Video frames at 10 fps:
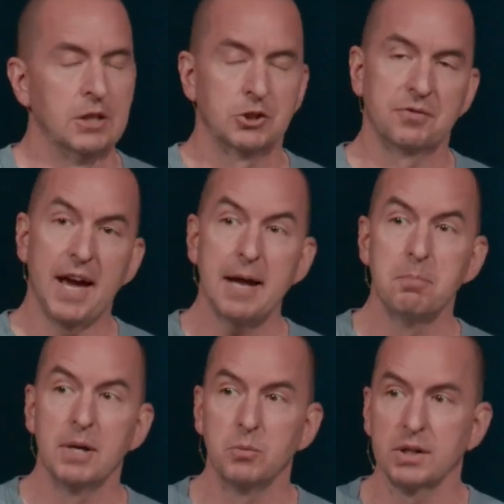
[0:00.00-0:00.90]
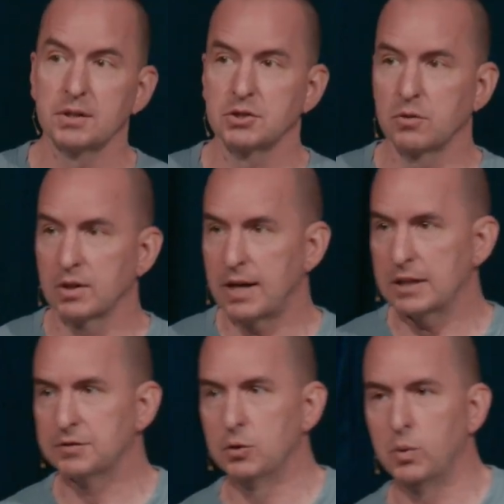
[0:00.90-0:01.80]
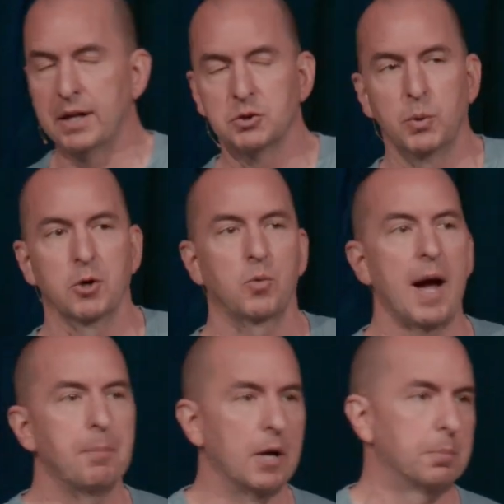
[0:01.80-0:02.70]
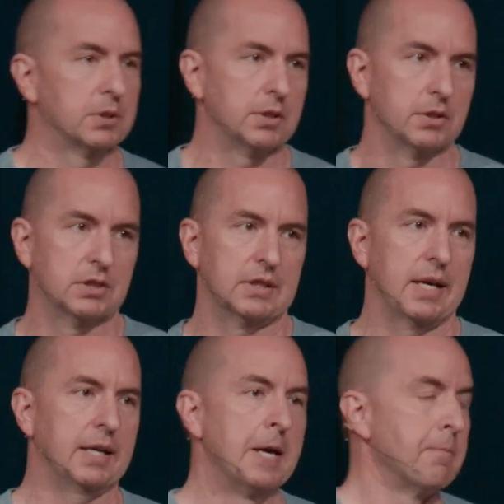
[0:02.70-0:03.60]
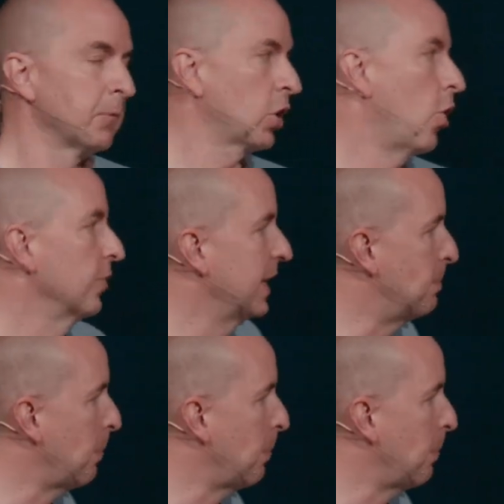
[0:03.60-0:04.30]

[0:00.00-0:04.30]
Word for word: So, if you hadn't been with us over the last few weeks, we are wrapping up a series today called The